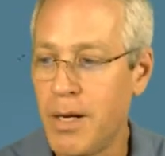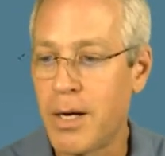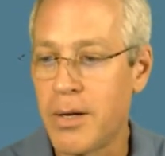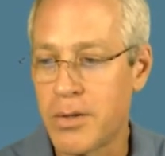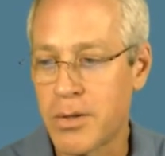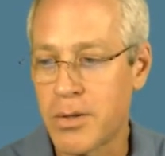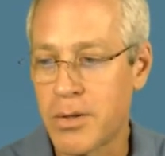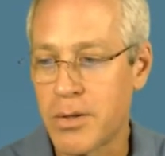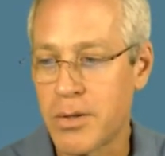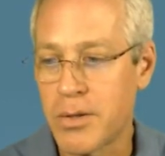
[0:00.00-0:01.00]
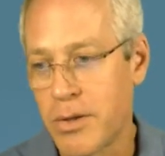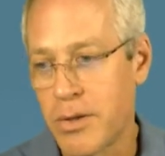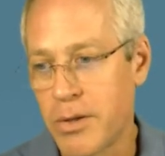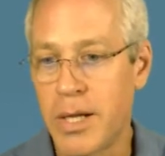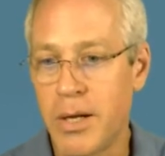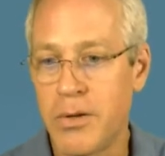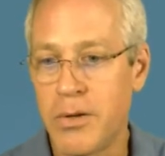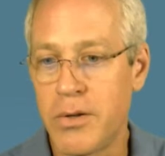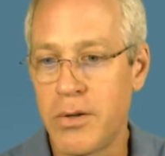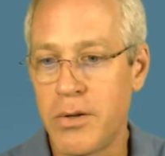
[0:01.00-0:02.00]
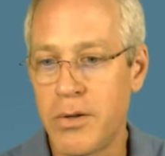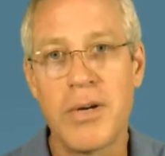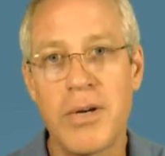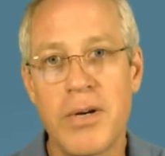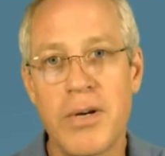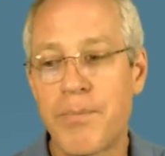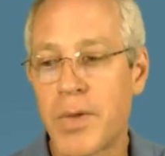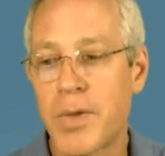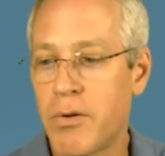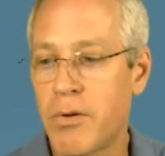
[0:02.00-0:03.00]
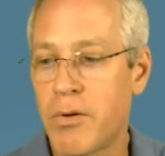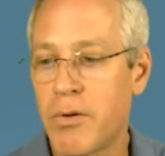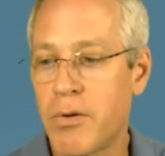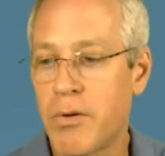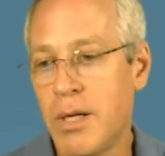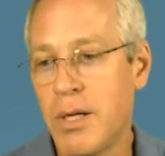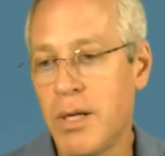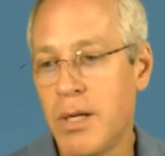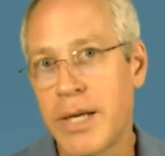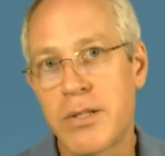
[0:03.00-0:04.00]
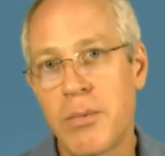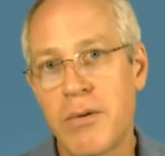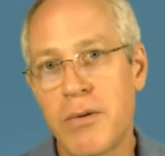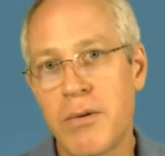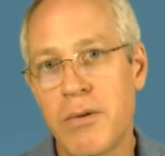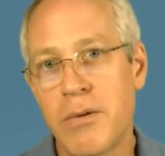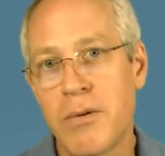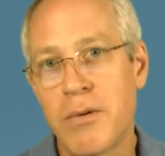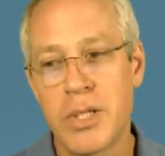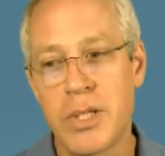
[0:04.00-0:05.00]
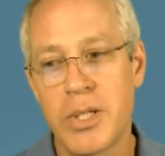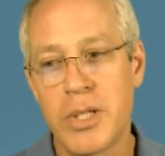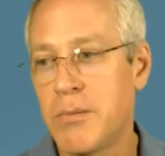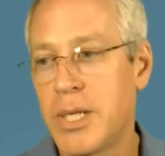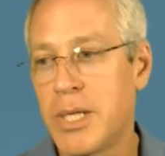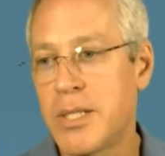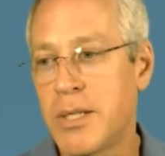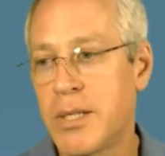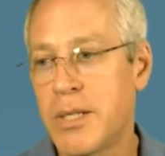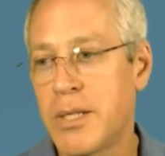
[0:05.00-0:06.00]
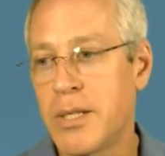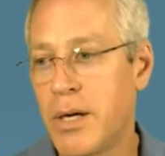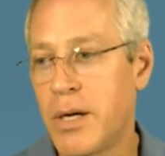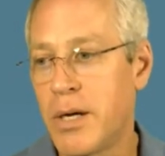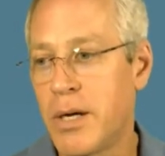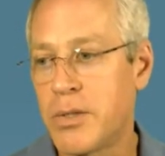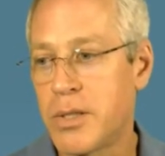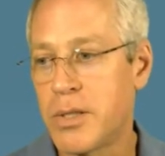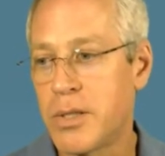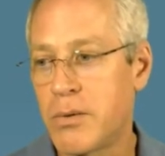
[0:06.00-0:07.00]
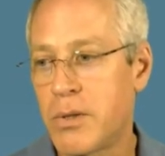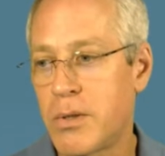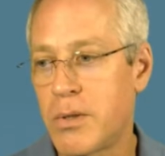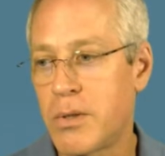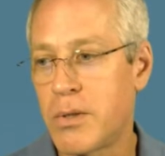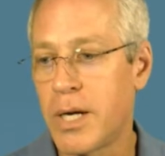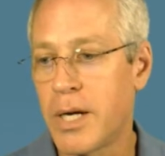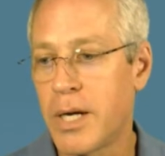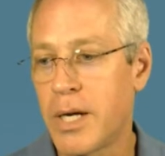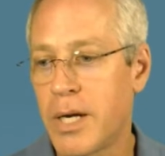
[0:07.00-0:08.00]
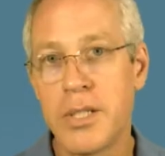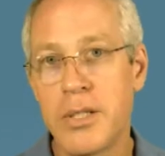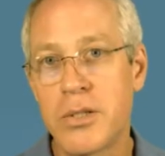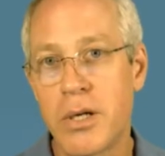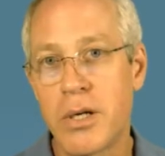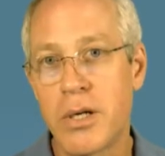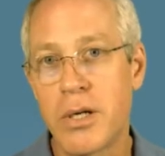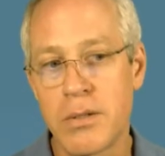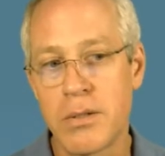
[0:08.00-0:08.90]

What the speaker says: There's also the other and unspecified. So that just adds a couple of possibilities that you might see on an obstetric or gynecology chart.